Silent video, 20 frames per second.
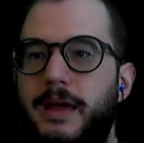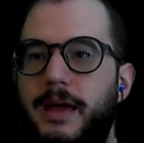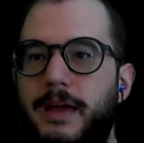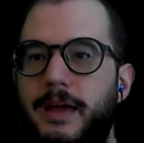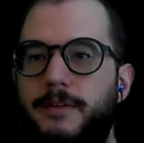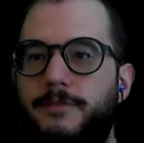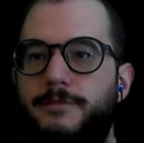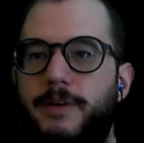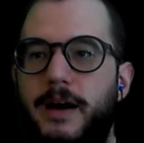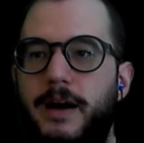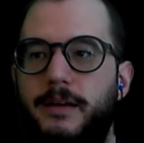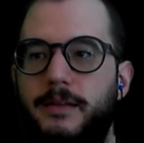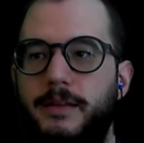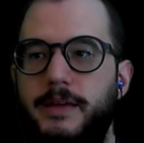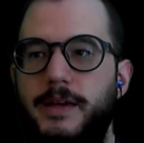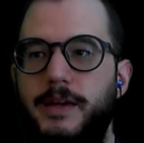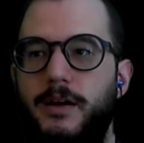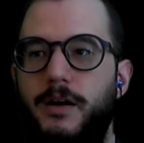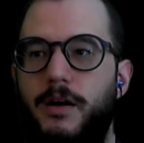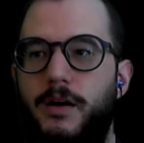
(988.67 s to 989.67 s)
And
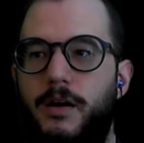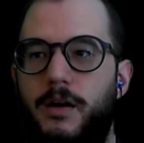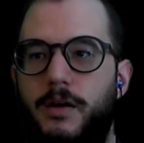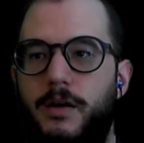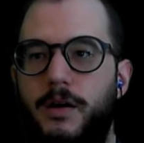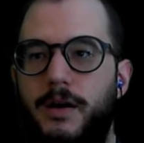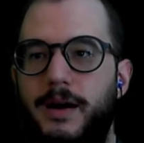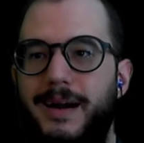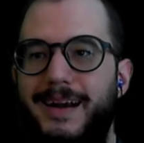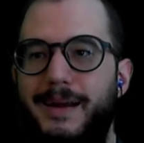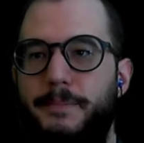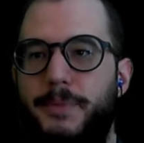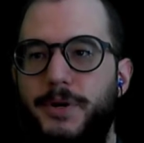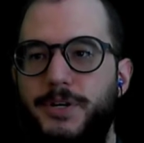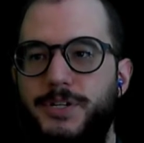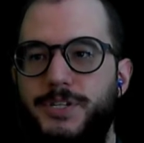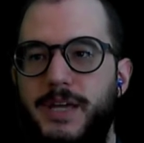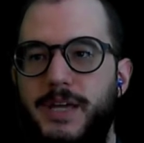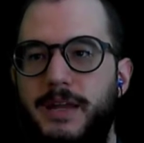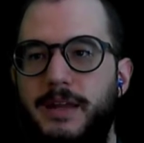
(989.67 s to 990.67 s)
finally, our
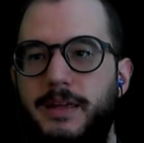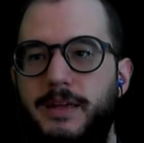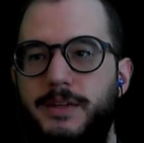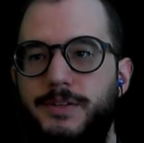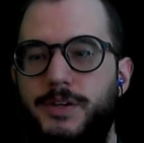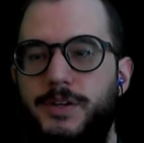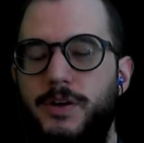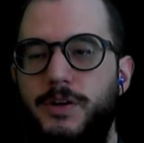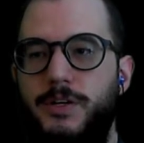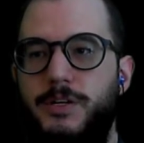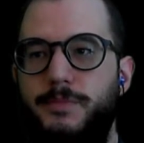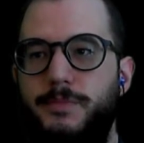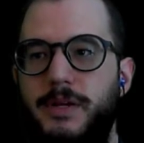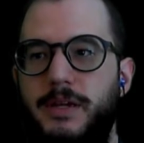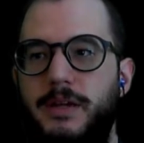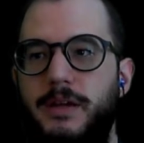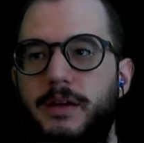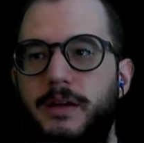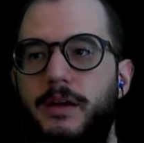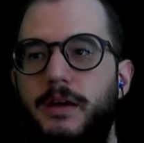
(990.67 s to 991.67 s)
percent is going to
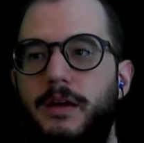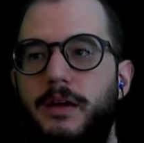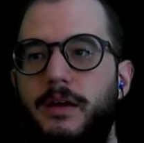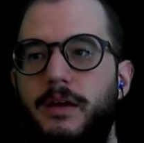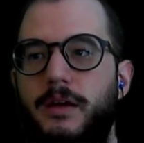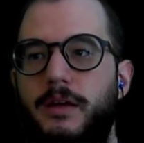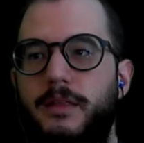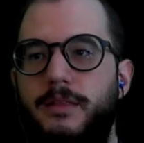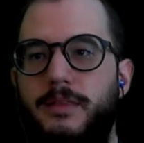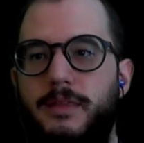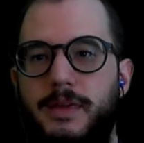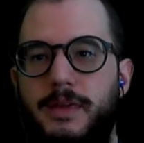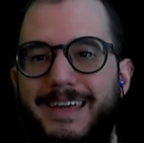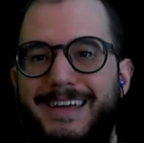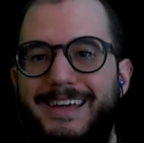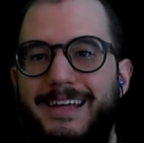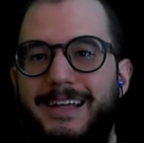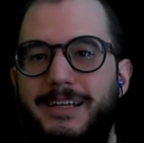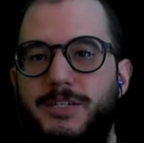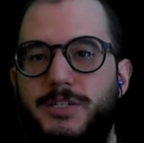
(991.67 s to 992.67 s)
be the
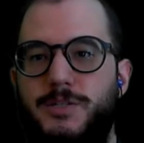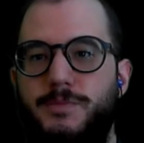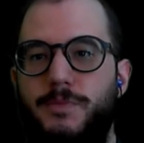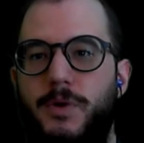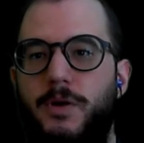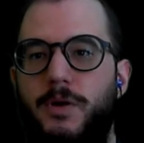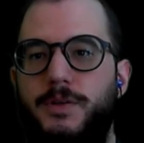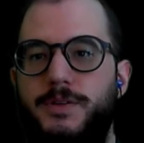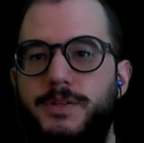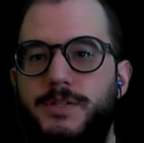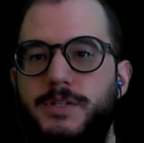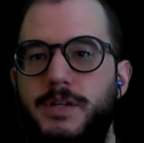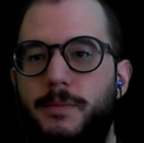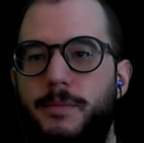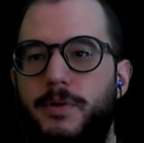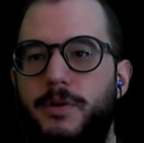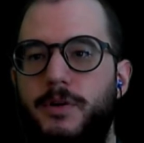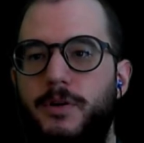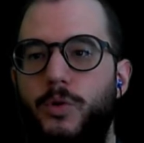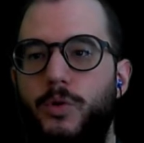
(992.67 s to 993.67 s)
smallest
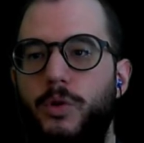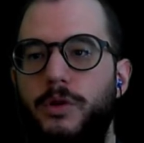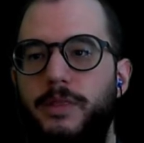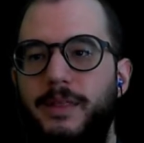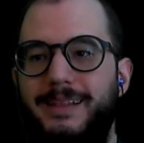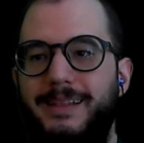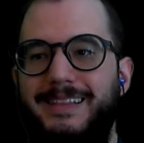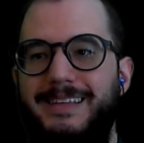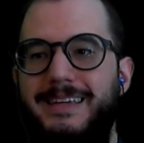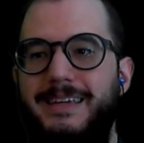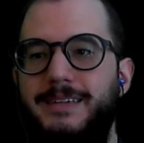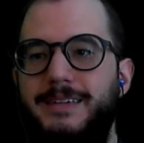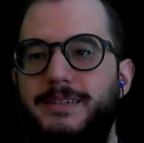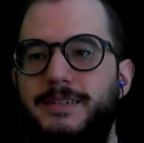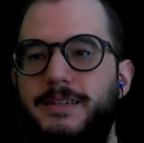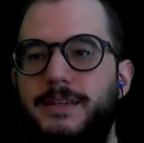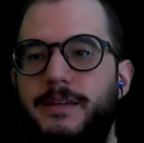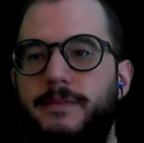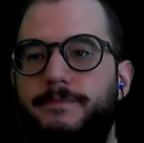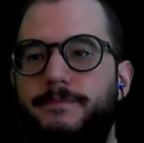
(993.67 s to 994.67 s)
number, or the
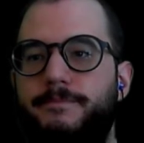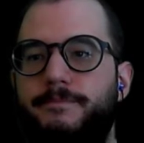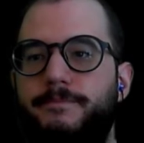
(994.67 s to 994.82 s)
least.